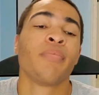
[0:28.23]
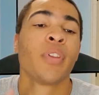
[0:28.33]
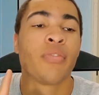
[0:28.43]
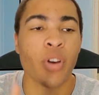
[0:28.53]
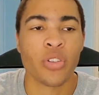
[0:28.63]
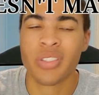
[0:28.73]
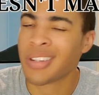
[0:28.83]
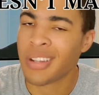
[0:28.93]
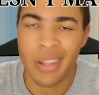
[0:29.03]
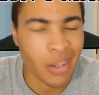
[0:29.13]
First,
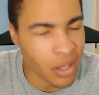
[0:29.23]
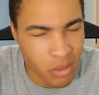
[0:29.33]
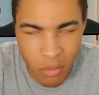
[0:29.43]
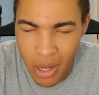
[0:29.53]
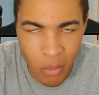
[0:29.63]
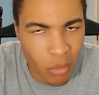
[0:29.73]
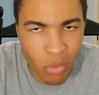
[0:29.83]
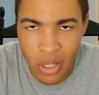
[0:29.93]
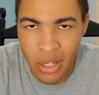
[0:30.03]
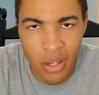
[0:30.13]
it doesn't matter what
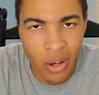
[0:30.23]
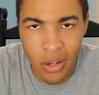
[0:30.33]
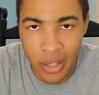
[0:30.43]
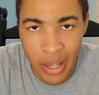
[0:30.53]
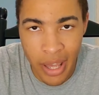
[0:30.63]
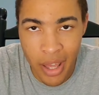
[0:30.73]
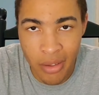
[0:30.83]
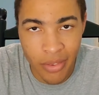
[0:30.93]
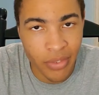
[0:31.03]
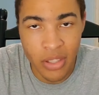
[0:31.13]
breed of dog you
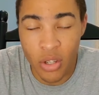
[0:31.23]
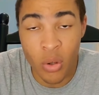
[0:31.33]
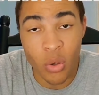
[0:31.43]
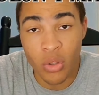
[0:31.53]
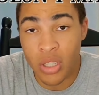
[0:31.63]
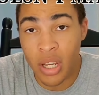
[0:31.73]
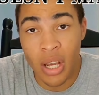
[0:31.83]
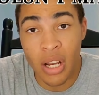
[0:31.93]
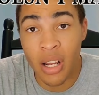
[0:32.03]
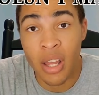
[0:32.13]
have, if it's old,
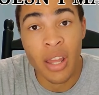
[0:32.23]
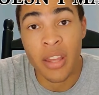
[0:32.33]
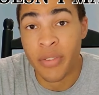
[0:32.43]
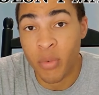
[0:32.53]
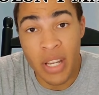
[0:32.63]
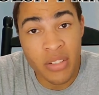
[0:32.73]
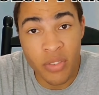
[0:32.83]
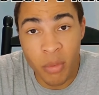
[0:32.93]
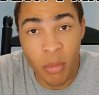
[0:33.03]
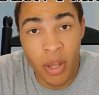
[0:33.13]
young, if you raised it
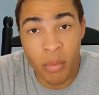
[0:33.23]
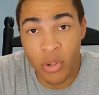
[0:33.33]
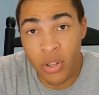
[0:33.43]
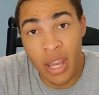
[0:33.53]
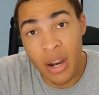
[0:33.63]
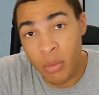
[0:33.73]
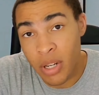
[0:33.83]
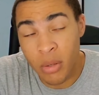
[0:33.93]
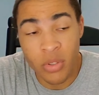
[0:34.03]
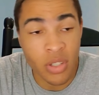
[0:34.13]
from a pup or you got it when
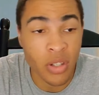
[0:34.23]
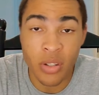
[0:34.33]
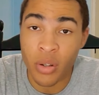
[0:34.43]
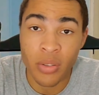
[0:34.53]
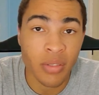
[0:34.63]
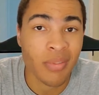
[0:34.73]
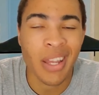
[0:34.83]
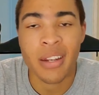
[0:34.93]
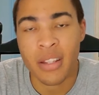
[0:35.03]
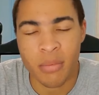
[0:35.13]
he was an adult,
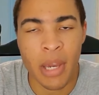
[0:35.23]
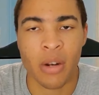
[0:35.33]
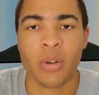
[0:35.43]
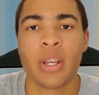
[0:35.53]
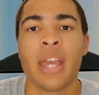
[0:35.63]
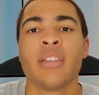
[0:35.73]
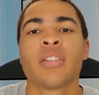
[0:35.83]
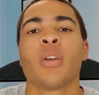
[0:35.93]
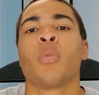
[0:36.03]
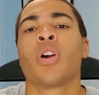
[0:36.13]
that doesn't matter, okay? It's
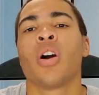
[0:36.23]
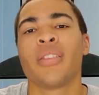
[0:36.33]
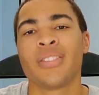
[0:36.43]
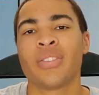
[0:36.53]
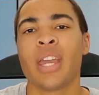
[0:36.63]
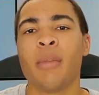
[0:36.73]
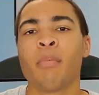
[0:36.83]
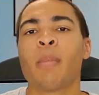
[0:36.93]
going to work all the same.